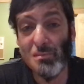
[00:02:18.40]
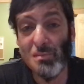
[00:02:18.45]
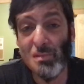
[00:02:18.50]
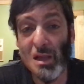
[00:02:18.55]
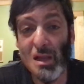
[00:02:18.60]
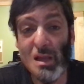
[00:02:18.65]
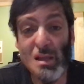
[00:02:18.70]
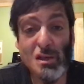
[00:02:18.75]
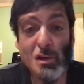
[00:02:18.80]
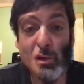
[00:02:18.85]

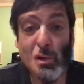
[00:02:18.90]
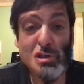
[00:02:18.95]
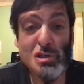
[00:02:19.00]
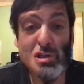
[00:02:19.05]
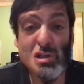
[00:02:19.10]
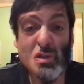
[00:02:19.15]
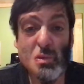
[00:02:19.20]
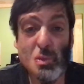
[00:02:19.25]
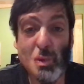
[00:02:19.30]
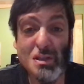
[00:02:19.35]
And the question
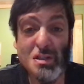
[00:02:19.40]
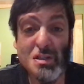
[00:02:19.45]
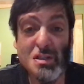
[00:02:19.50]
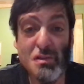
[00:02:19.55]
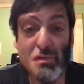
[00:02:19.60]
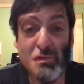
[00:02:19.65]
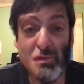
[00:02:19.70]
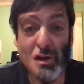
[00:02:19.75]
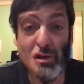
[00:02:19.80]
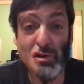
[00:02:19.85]
is, what is
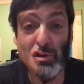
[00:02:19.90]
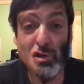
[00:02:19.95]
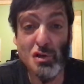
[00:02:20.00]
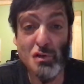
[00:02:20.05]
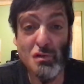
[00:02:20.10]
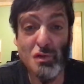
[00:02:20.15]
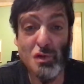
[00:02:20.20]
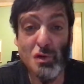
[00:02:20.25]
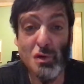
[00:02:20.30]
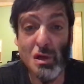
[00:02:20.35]
the function
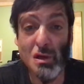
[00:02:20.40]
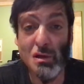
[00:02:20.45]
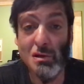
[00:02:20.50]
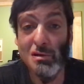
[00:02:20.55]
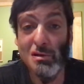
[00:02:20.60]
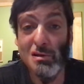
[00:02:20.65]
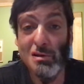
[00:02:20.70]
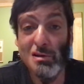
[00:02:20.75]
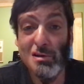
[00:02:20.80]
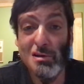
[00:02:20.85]
of looking?
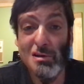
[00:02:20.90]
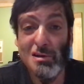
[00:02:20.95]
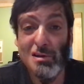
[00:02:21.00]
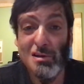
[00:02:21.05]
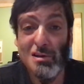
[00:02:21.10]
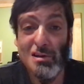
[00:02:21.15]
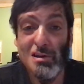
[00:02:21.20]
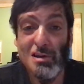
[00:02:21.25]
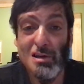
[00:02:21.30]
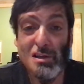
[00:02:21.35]

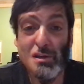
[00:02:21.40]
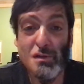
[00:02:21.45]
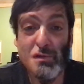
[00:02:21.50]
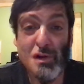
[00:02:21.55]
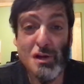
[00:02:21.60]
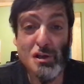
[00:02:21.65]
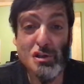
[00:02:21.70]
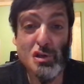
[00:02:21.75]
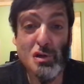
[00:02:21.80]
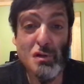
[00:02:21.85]
The
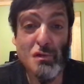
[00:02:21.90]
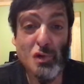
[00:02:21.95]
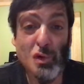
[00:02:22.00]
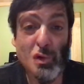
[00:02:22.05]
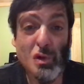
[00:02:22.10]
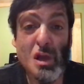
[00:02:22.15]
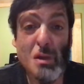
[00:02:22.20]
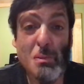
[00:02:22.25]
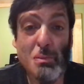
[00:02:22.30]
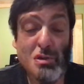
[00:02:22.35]
function of
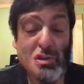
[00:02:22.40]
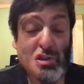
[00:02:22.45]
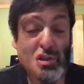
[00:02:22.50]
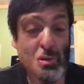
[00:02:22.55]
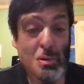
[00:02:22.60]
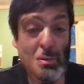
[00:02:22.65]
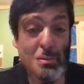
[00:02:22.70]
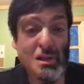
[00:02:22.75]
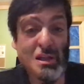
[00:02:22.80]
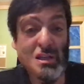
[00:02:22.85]
looking
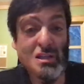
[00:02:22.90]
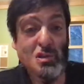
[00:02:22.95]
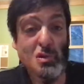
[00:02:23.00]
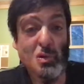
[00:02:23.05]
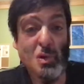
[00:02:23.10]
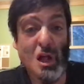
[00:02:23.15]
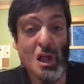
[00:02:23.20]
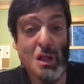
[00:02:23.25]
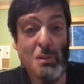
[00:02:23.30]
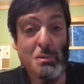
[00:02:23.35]
presumably is to
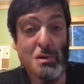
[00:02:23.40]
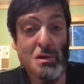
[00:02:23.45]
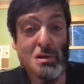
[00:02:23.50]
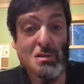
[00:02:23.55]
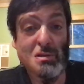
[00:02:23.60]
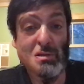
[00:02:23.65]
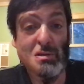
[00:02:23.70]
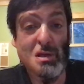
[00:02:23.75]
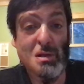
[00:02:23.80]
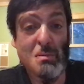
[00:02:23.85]
help
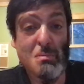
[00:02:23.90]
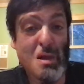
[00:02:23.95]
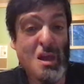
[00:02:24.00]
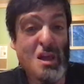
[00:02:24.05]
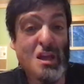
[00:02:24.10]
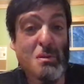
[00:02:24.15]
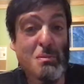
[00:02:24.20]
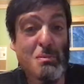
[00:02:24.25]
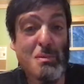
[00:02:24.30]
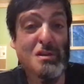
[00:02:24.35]
us
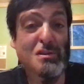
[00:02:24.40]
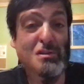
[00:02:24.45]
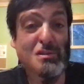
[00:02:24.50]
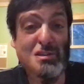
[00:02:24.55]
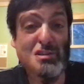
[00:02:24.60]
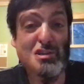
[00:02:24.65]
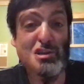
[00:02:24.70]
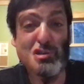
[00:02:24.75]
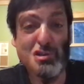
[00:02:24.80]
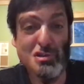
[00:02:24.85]
make better
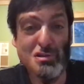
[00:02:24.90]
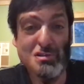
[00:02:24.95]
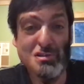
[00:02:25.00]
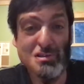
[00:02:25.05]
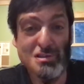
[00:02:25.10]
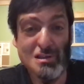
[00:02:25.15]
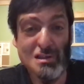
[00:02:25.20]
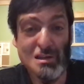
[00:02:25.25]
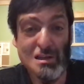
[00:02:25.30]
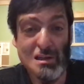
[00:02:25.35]

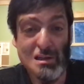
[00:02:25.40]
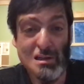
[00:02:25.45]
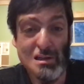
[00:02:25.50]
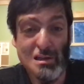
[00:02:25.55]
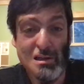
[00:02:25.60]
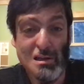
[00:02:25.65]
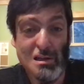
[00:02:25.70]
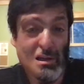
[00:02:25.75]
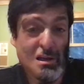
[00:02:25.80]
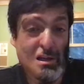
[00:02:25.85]
decisions.
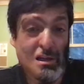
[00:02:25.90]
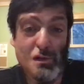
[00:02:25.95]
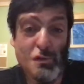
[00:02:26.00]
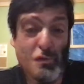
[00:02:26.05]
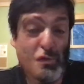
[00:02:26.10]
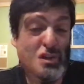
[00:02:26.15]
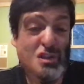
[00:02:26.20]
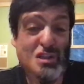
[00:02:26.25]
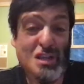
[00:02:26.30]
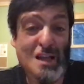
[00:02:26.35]
The
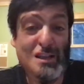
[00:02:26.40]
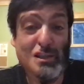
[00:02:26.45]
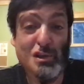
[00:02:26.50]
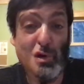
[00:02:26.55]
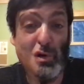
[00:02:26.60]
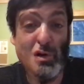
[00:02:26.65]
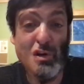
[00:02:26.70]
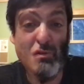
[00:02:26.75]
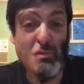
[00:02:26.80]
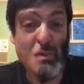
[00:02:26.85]
first
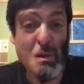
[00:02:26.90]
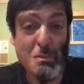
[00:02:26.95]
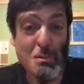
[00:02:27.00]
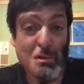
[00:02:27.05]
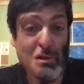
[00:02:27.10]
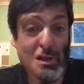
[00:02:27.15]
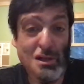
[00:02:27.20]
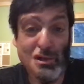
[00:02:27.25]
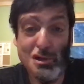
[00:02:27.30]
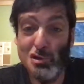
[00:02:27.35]
category of
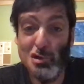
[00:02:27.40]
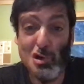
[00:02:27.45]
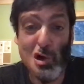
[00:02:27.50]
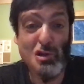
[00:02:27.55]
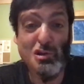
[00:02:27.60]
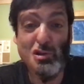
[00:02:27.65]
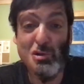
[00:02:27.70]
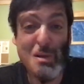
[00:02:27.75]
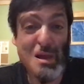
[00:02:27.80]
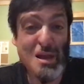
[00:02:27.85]
people are not
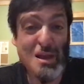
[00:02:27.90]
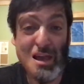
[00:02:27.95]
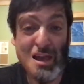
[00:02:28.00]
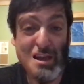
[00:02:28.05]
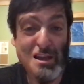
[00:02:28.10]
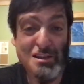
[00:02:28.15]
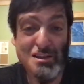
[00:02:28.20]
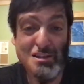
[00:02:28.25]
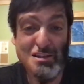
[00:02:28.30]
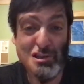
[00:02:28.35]
going to make
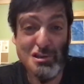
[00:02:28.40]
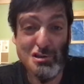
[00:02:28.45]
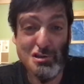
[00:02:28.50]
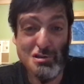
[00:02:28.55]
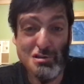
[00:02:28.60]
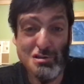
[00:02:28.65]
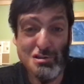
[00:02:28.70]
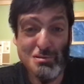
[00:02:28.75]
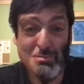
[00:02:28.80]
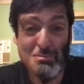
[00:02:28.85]
any
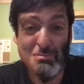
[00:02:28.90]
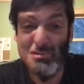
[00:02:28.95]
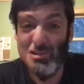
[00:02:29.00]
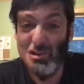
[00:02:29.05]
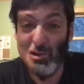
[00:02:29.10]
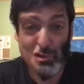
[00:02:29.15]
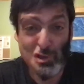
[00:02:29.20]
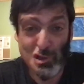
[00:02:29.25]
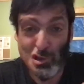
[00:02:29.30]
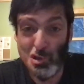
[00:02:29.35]
decisions,
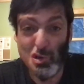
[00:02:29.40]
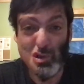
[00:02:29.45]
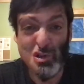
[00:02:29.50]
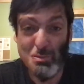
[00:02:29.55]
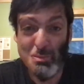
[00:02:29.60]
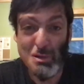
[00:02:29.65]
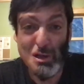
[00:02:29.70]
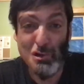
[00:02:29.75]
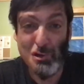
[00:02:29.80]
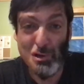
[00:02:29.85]
so they
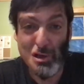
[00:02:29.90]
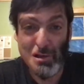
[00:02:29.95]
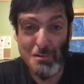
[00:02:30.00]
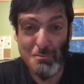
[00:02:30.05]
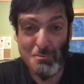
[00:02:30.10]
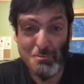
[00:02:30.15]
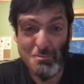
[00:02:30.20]
shouldn't be looking.